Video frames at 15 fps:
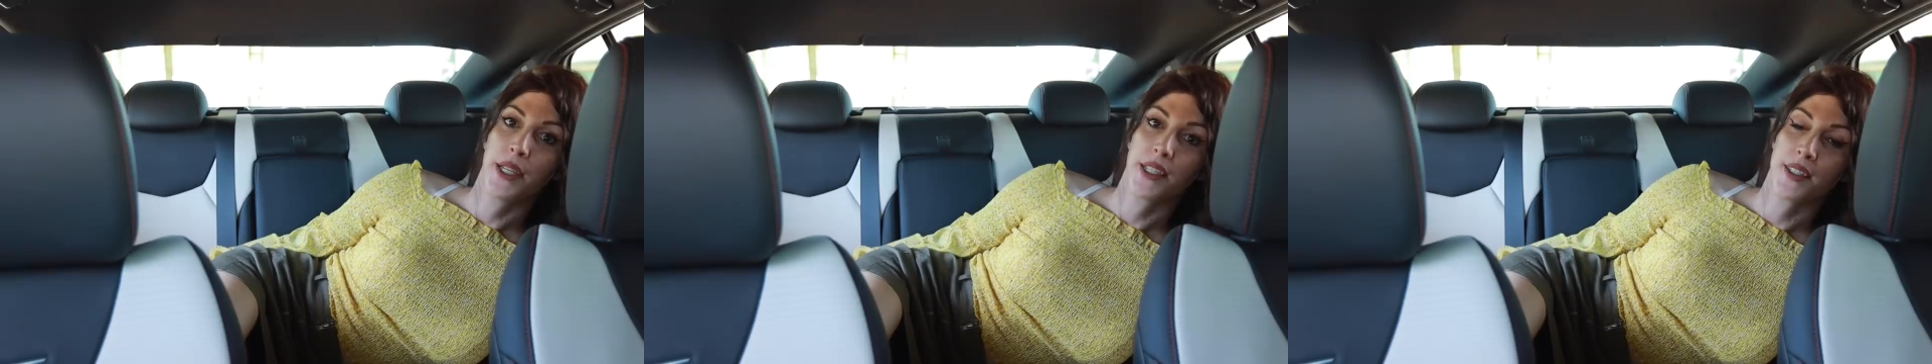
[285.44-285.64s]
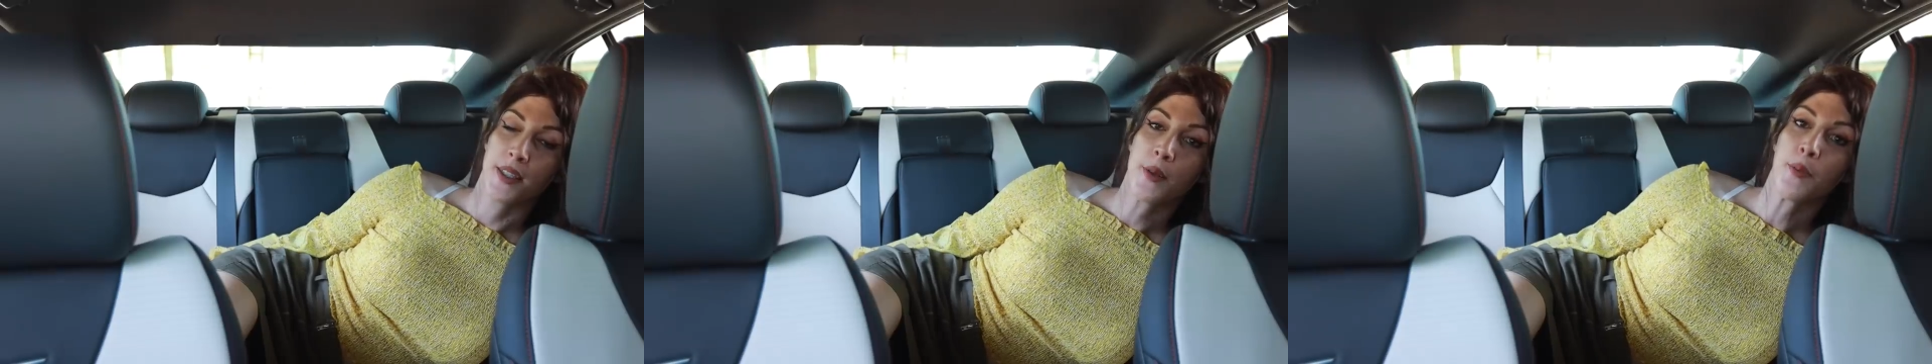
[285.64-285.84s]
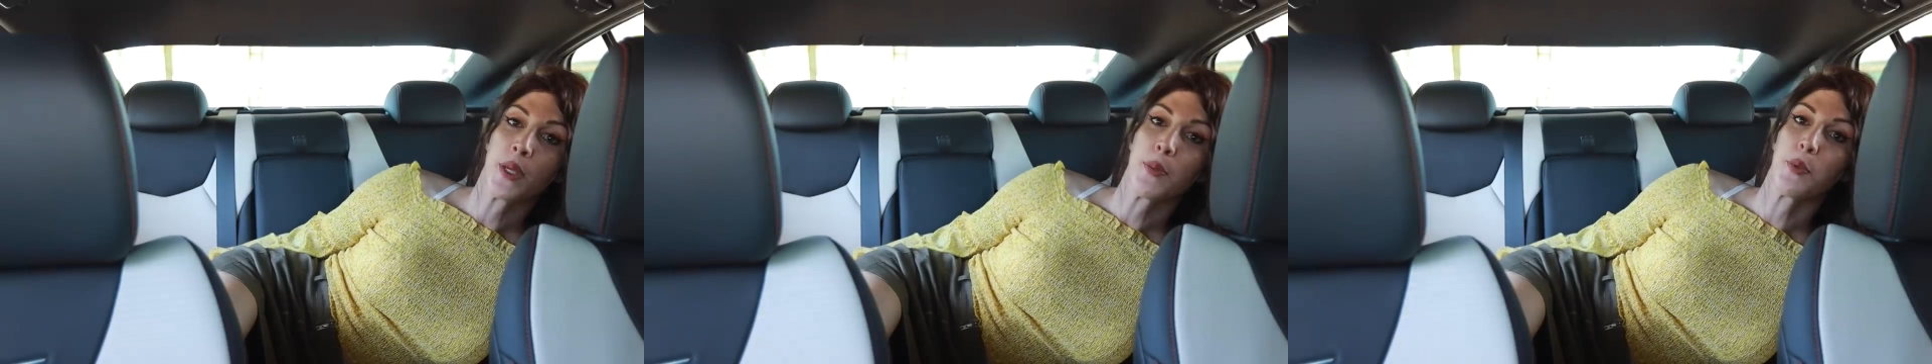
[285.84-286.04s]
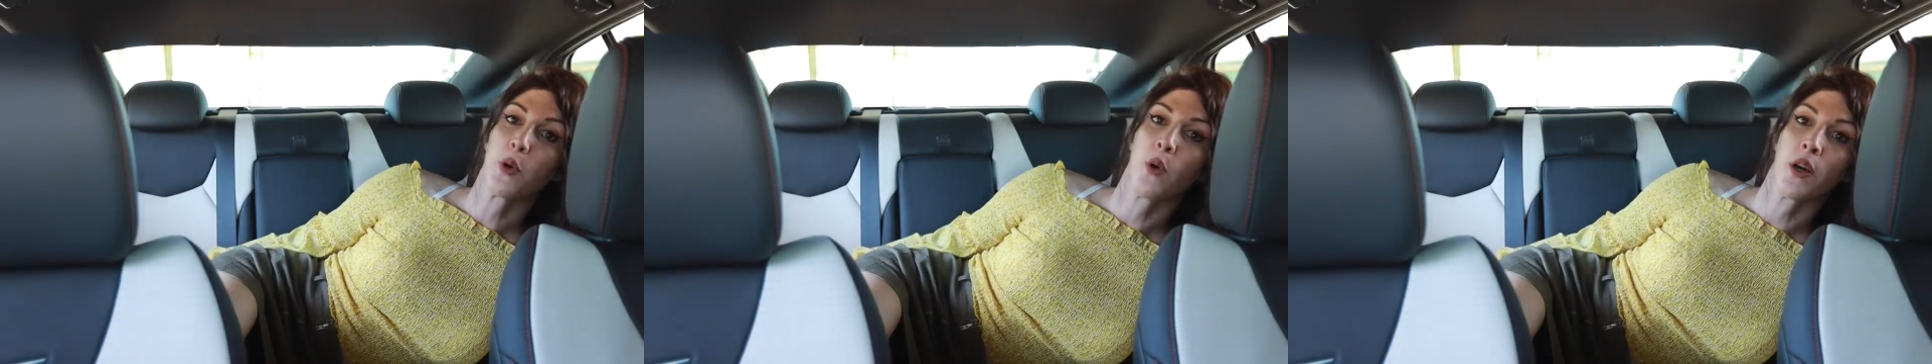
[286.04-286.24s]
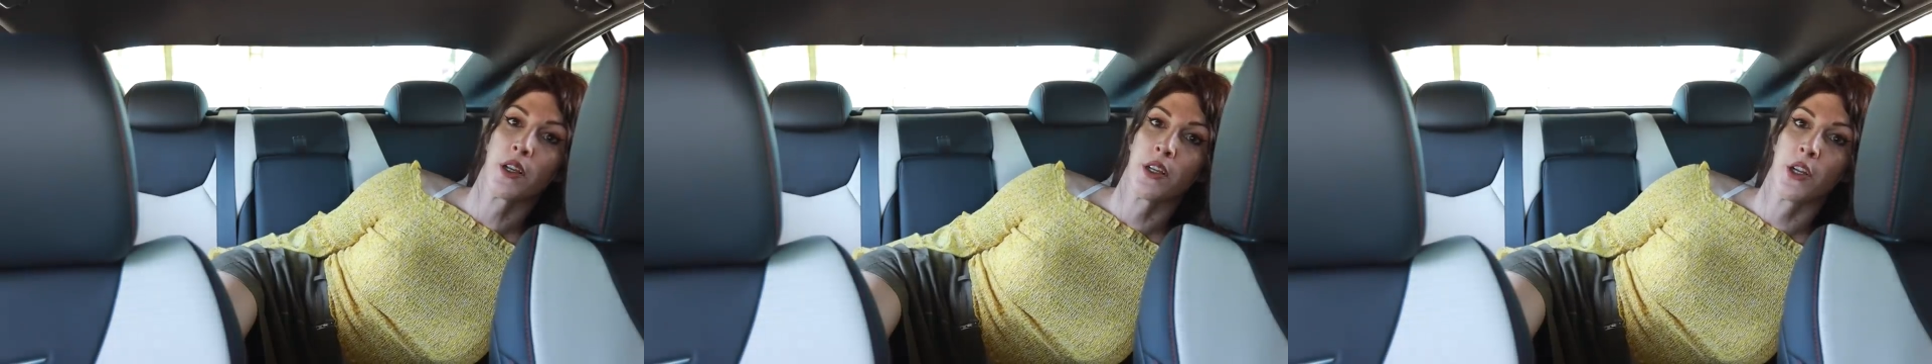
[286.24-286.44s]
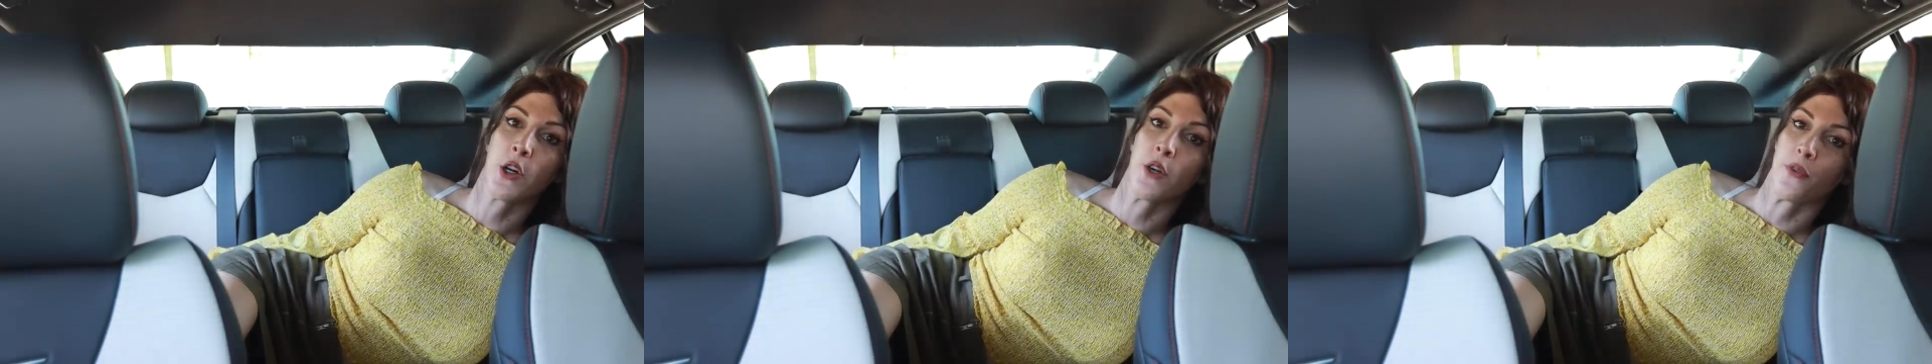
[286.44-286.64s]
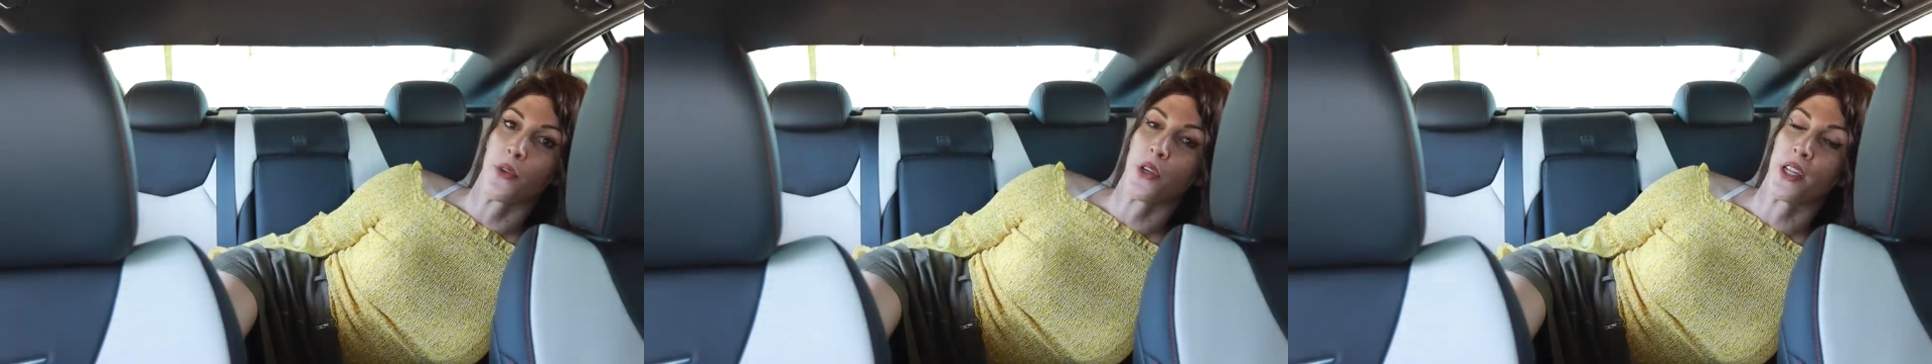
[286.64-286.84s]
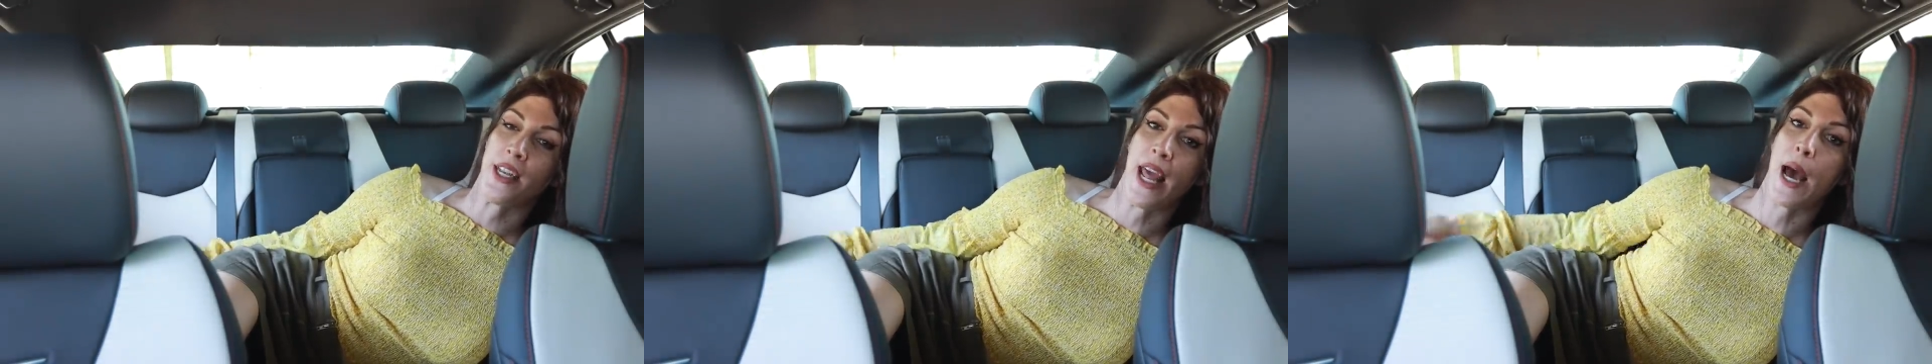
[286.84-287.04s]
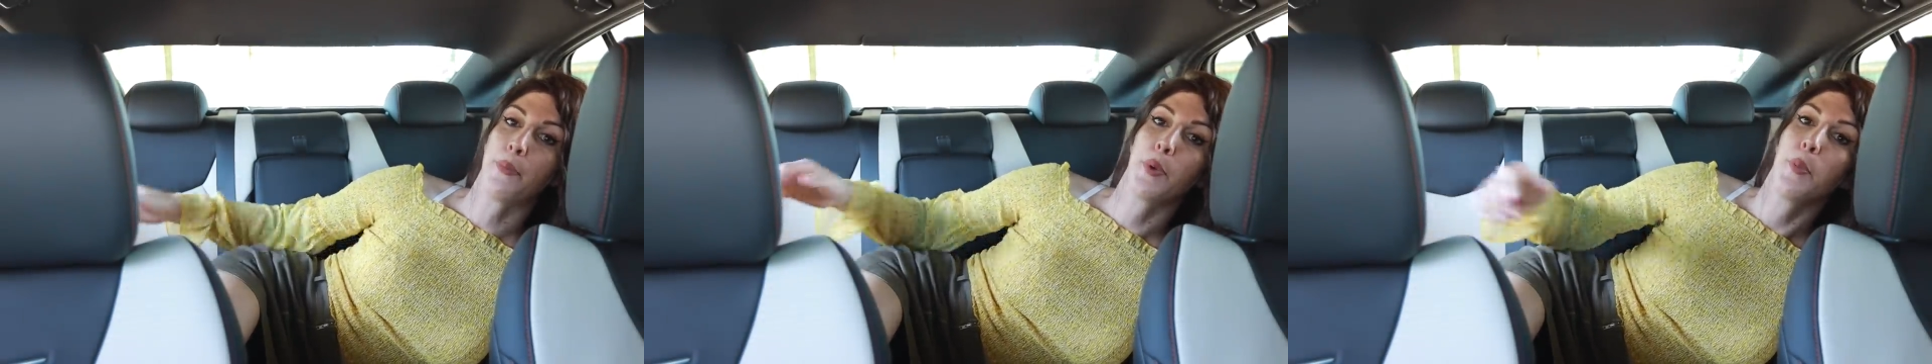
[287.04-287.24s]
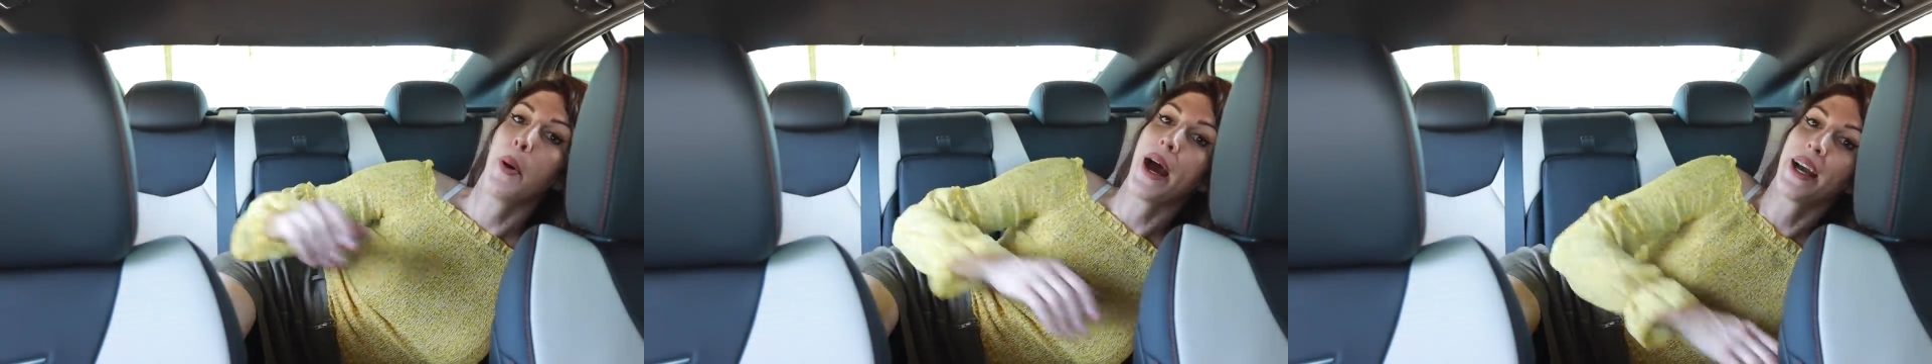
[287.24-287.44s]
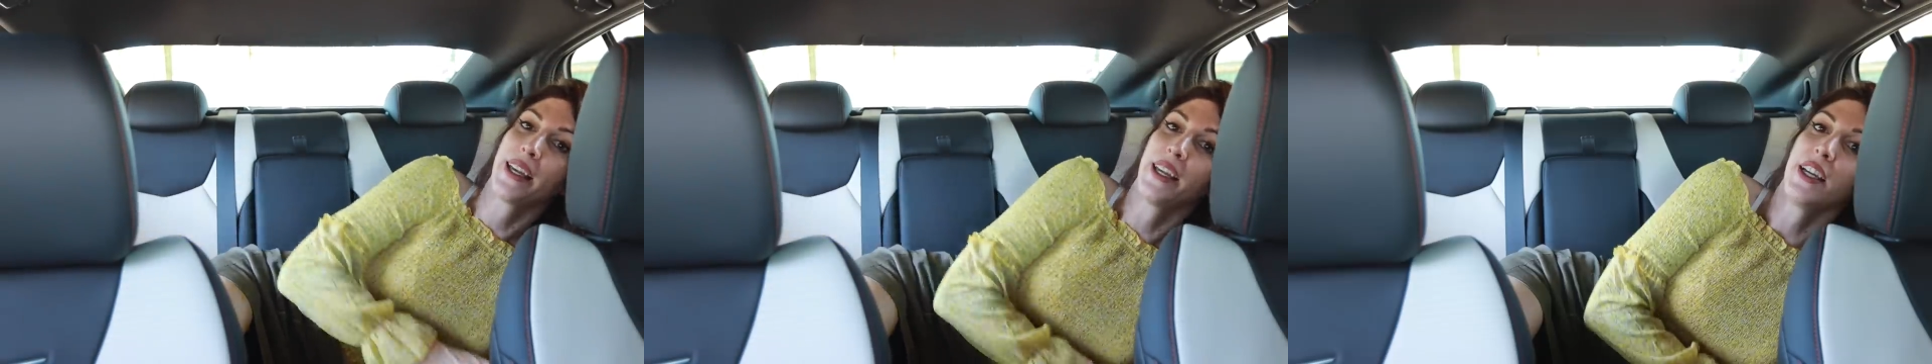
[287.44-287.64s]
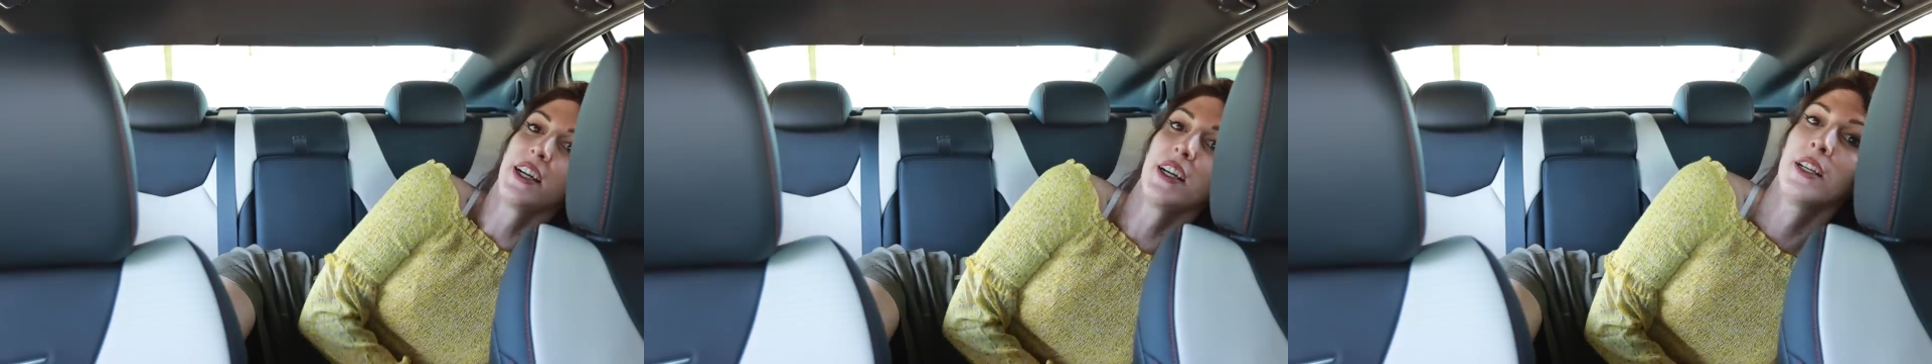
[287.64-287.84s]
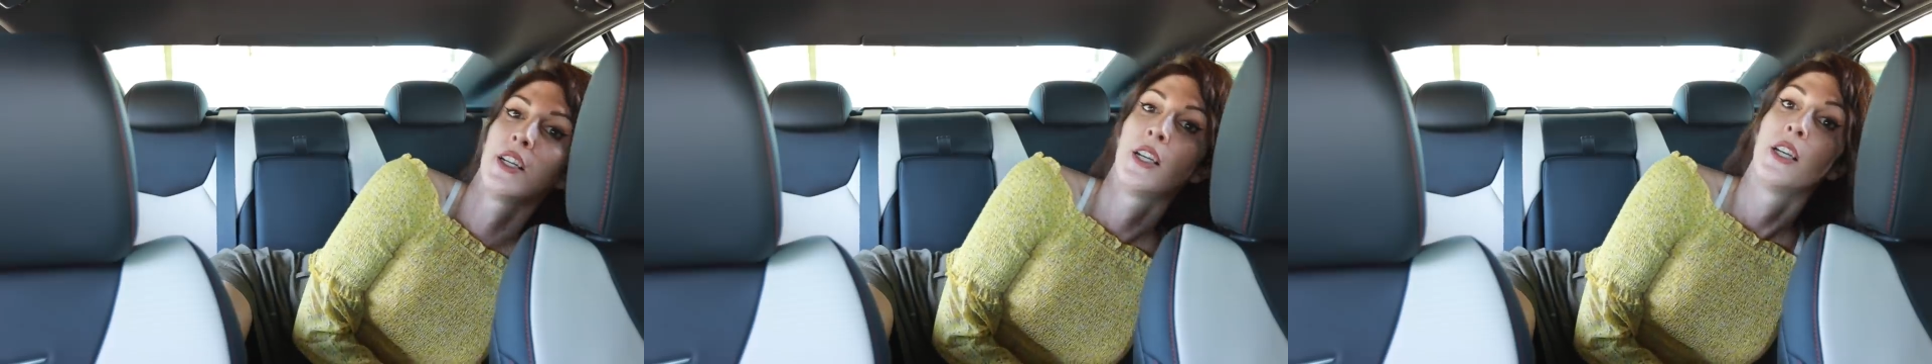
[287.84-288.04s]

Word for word: Because some people want to know if you can nap back here.